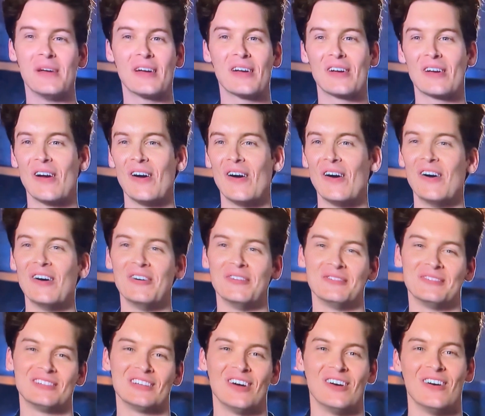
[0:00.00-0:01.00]
she has like a
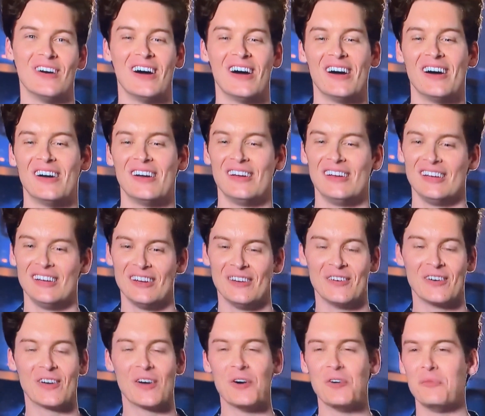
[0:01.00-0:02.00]
beautiful voice,
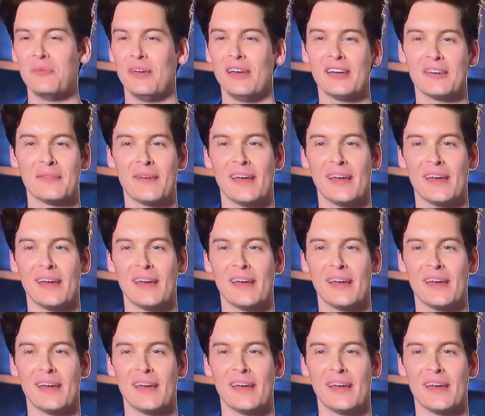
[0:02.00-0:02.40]
and Ryan does